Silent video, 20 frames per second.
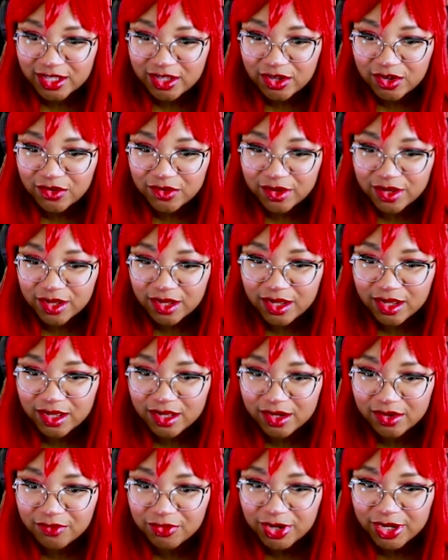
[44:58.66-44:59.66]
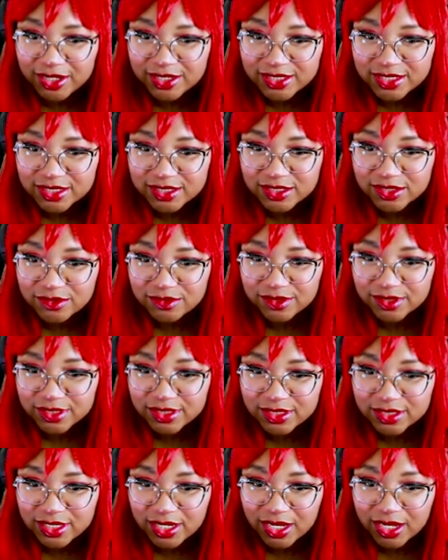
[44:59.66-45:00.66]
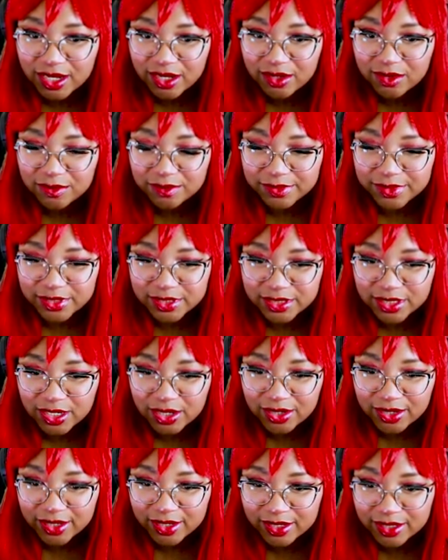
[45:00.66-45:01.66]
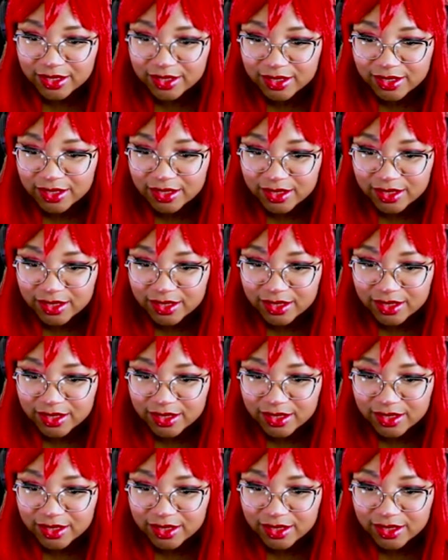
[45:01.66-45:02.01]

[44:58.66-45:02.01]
Oh god, why is it so daggum dark?